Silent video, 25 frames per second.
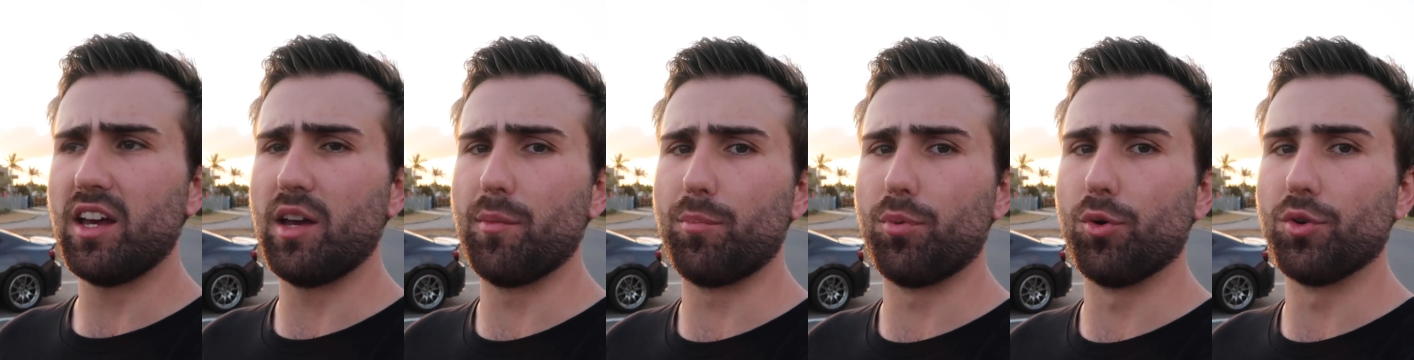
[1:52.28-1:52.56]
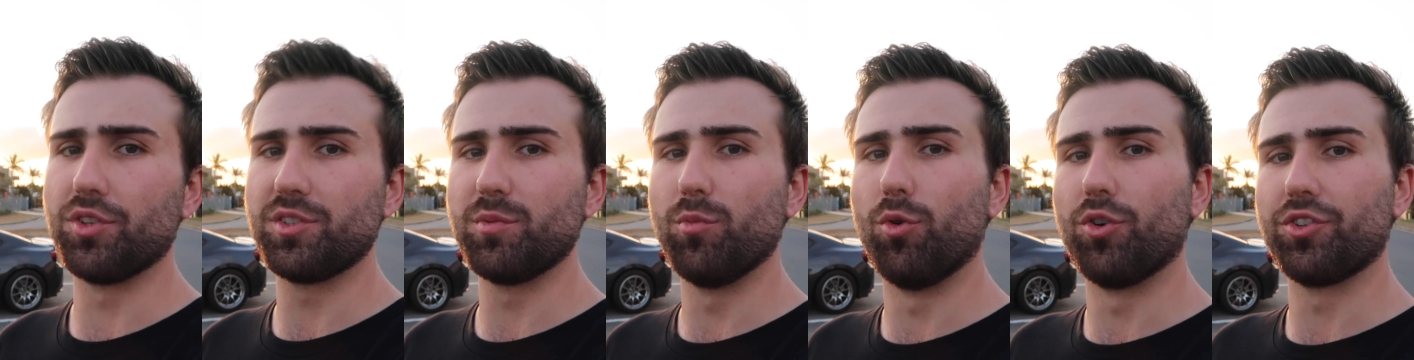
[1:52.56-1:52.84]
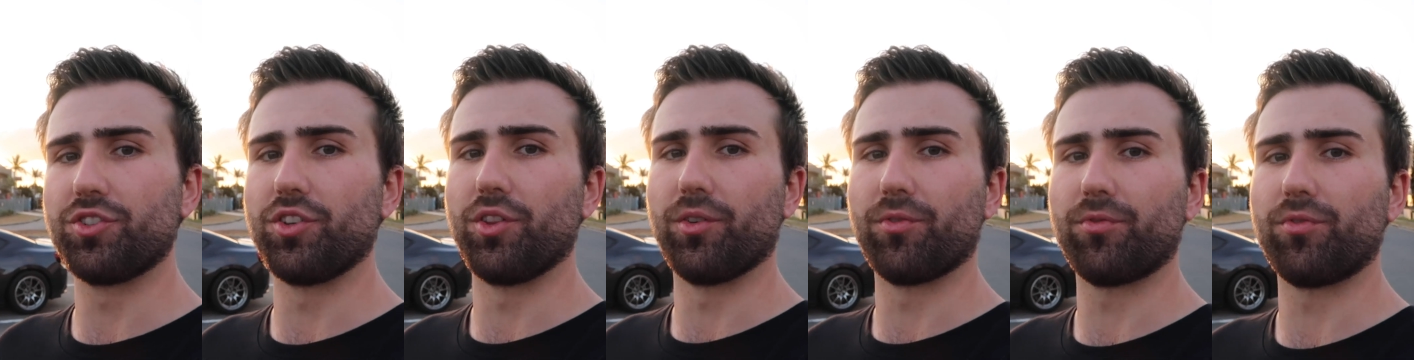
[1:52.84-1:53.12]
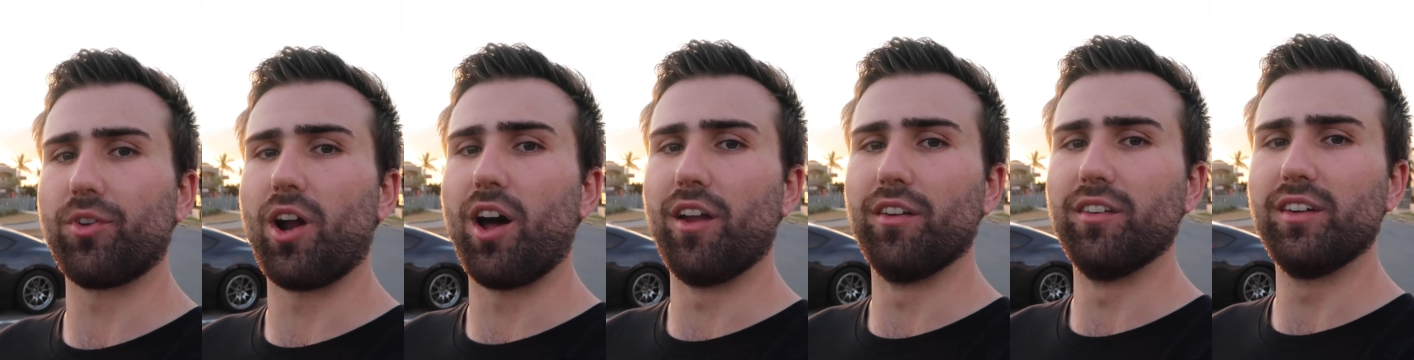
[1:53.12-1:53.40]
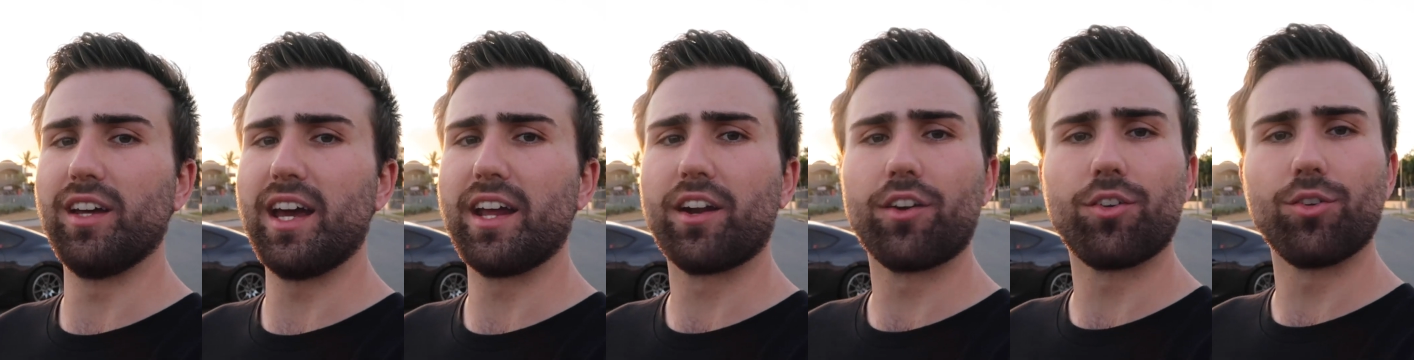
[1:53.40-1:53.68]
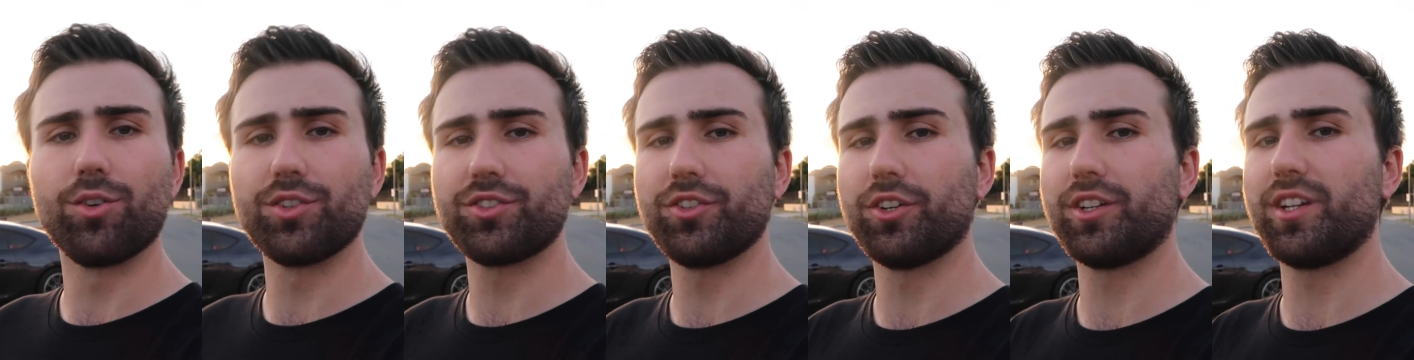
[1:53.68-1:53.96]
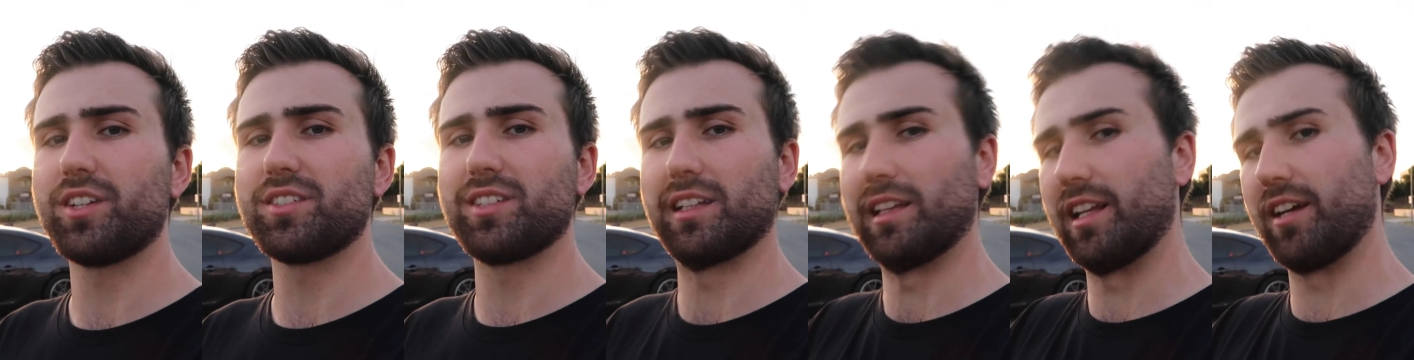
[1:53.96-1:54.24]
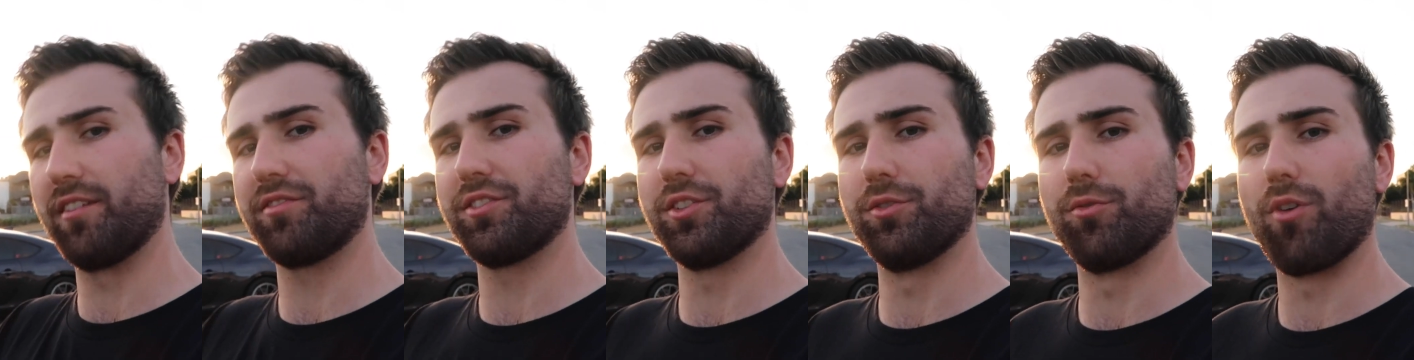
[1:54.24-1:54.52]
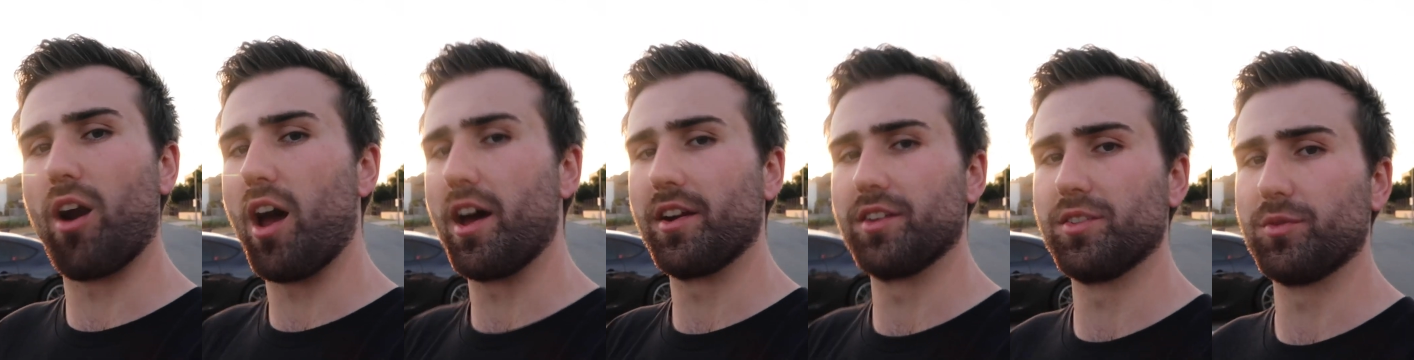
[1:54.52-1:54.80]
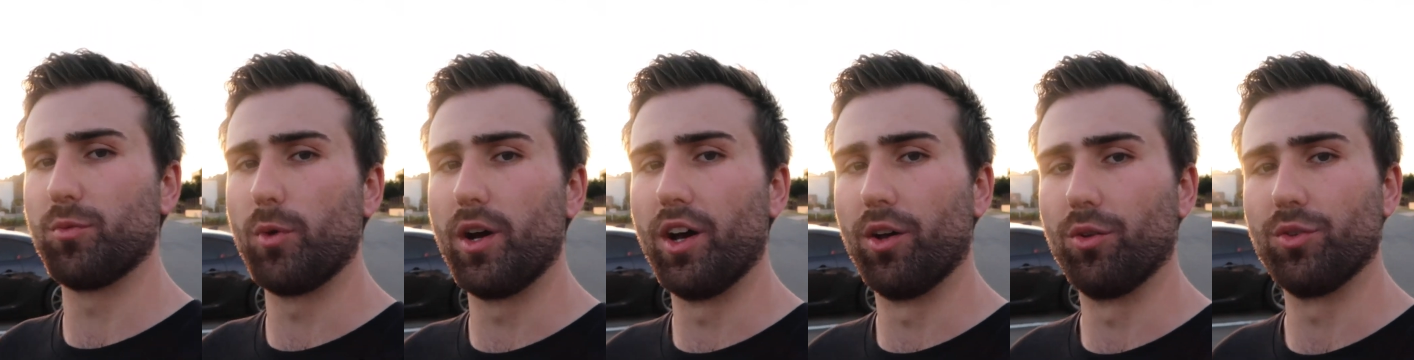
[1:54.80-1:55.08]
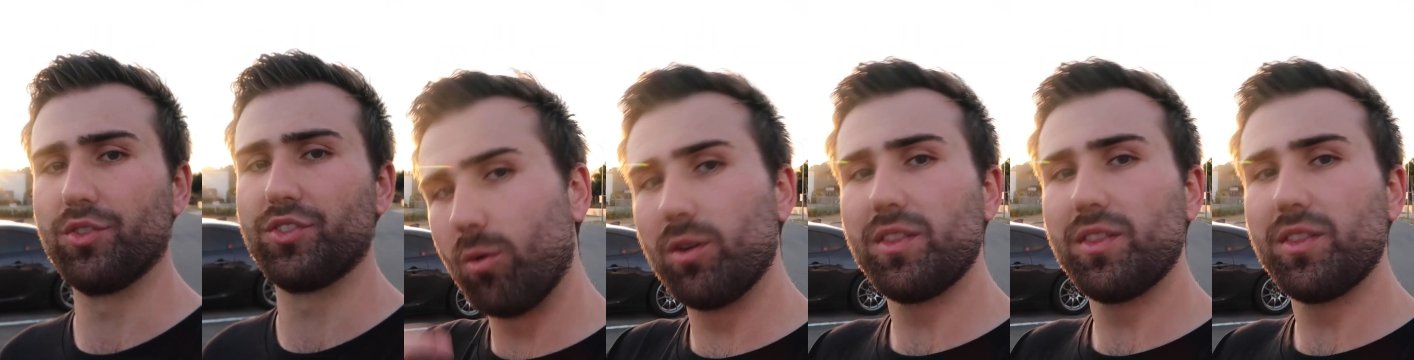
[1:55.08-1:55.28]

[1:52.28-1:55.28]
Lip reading: it puts more to the front. And it also does it left and right as well.